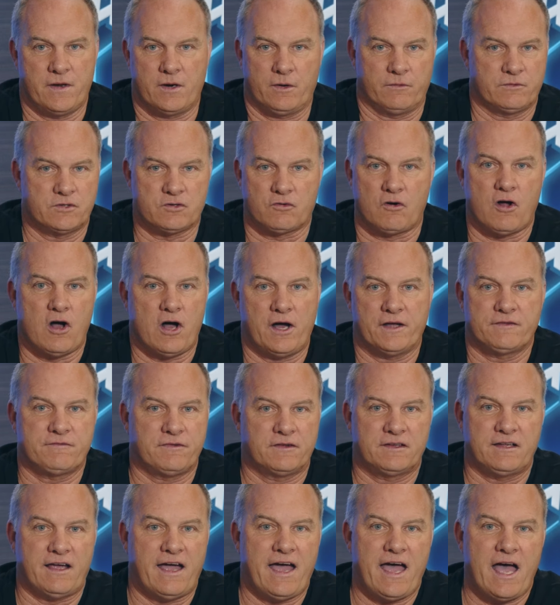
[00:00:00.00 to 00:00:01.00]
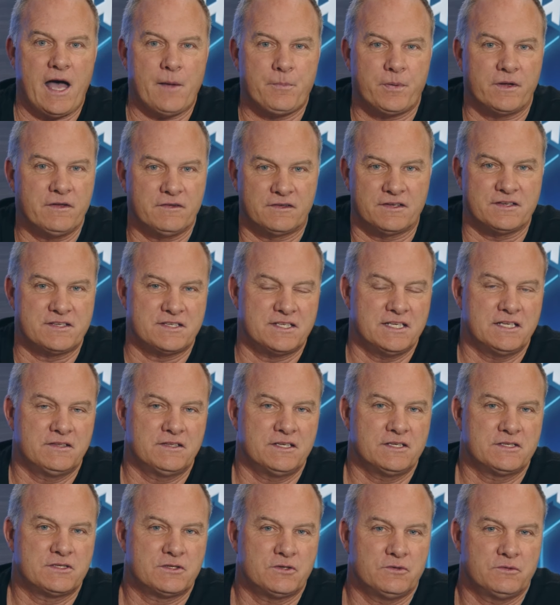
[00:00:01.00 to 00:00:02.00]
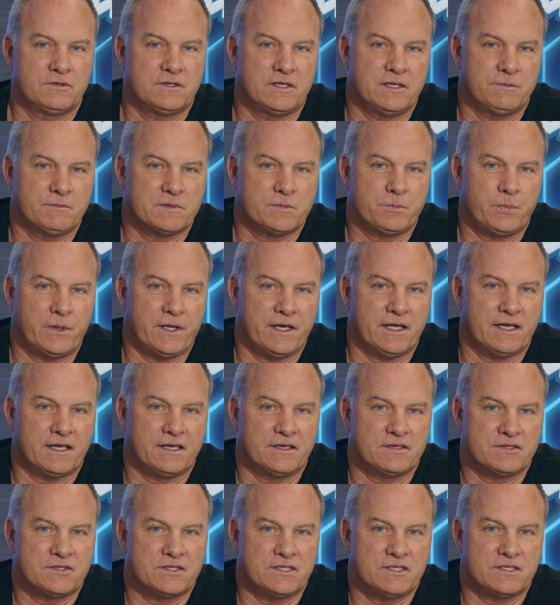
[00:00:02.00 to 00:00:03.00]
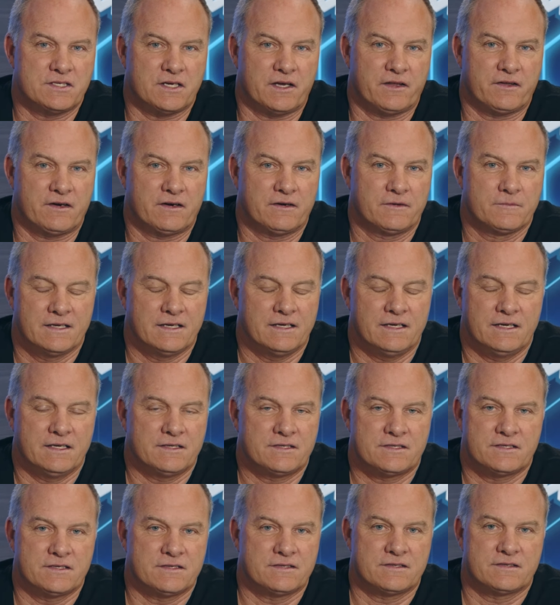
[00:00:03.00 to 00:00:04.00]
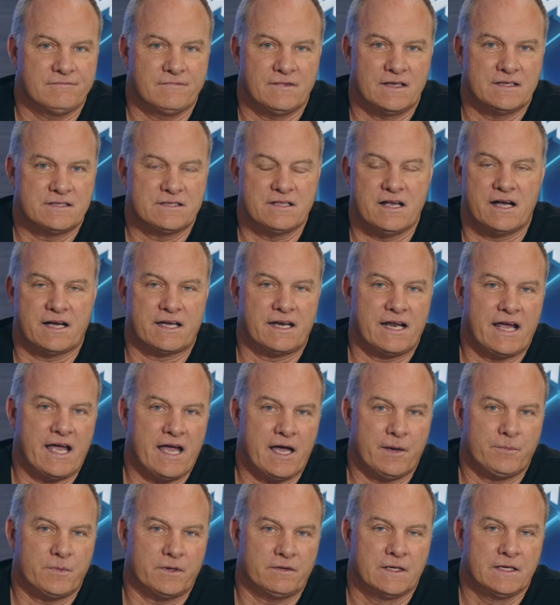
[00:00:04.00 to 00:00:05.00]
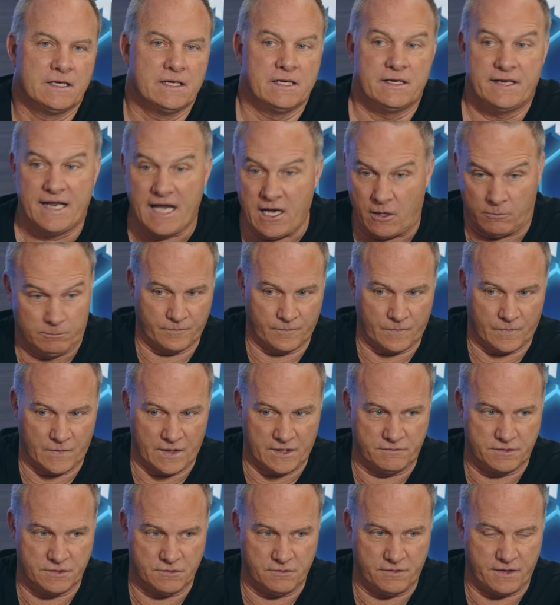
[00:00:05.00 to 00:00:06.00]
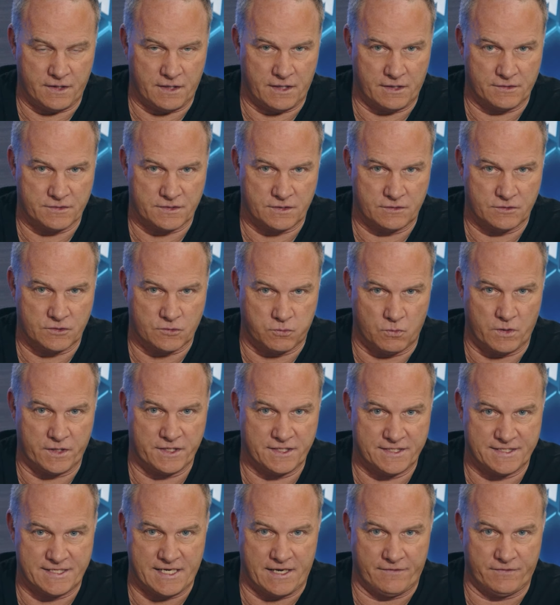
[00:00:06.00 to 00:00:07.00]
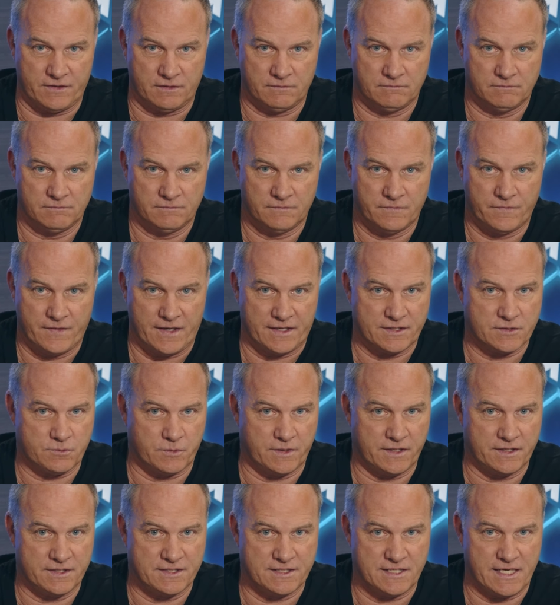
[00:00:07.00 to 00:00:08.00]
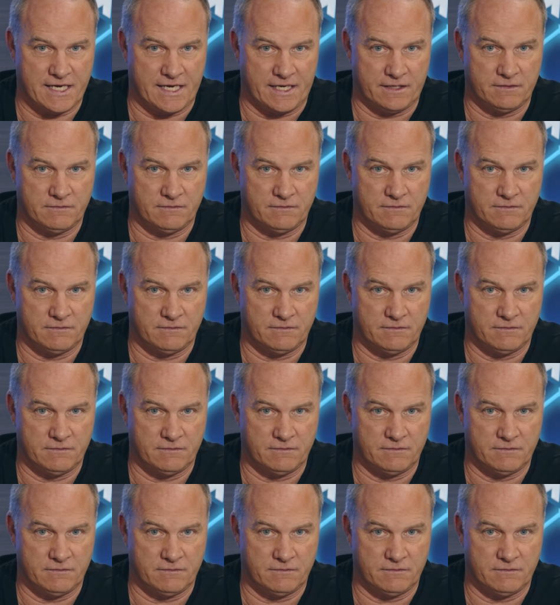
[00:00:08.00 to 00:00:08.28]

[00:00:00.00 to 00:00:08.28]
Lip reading: draw to happen to see these 2 teams play against each other. It's not going to happen. Now, in 2027, and that's what it said,